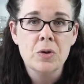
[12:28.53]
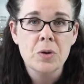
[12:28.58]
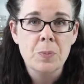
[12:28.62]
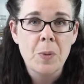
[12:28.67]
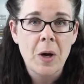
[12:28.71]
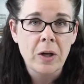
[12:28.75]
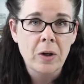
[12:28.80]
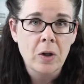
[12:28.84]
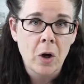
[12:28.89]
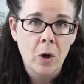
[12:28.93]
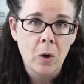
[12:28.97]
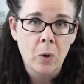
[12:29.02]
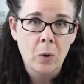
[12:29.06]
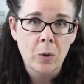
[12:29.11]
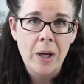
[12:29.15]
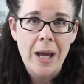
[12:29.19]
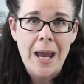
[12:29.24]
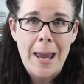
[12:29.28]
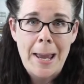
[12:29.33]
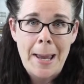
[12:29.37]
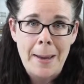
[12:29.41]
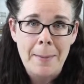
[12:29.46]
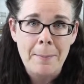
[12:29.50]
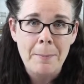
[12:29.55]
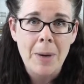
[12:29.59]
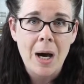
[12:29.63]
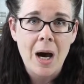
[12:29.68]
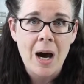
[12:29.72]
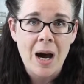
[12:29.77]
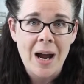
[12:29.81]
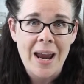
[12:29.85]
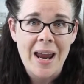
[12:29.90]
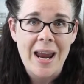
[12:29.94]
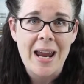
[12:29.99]
my code
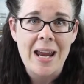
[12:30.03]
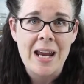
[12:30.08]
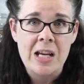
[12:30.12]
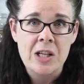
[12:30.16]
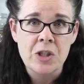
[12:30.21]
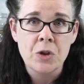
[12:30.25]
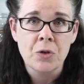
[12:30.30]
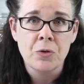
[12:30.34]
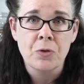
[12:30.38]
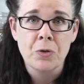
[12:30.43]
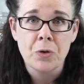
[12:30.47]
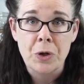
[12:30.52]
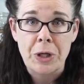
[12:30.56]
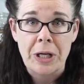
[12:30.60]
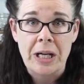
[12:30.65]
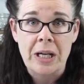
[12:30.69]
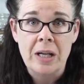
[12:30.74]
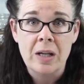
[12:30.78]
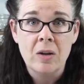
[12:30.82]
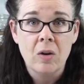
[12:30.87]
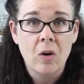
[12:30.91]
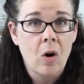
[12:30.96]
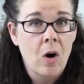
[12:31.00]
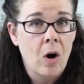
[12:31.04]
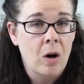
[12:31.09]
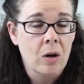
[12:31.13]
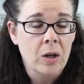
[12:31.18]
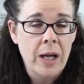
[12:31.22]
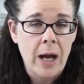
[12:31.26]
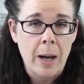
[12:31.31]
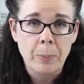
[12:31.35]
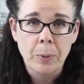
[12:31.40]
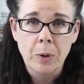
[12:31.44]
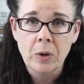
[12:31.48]
MIHFREE, all
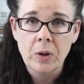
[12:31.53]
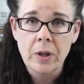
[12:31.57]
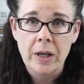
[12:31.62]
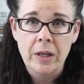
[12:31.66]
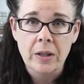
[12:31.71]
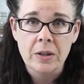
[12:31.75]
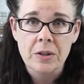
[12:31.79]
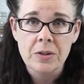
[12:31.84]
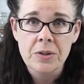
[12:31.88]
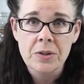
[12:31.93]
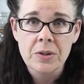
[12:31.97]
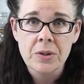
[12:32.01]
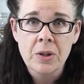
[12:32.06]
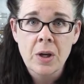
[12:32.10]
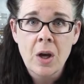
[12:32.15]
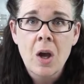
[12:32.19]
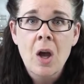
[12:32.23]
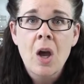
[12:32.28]
capital letters,